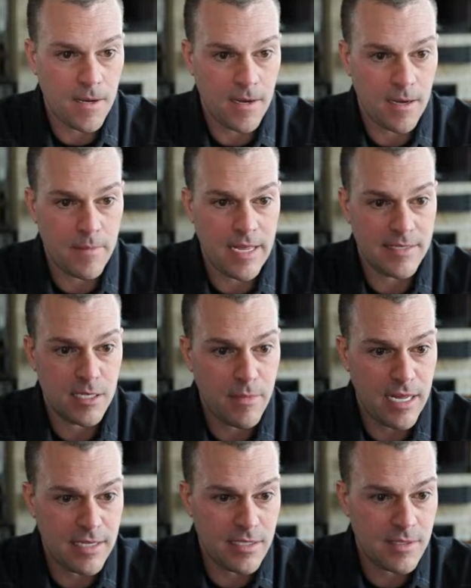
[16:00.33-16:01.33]

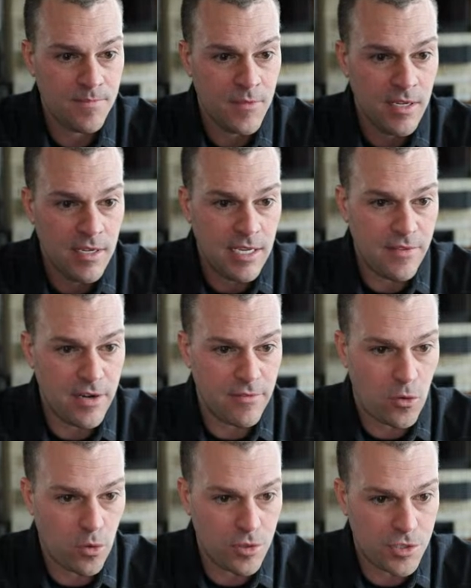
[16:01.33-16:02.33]
SMS. And then, of
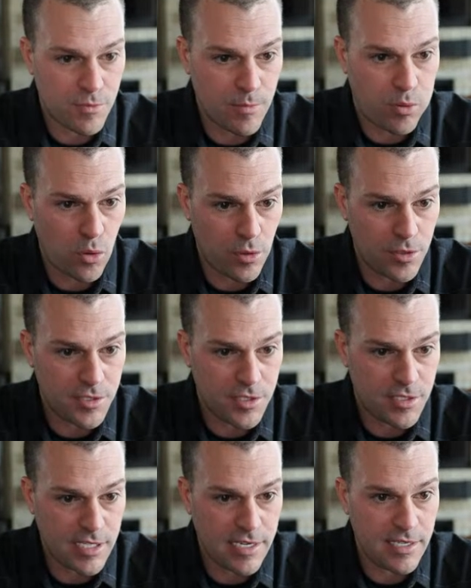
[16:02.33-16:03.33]
course, reports,
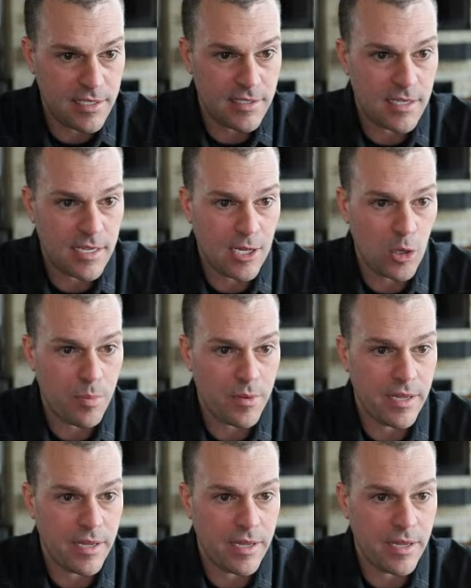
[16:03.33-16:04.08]
settings, help,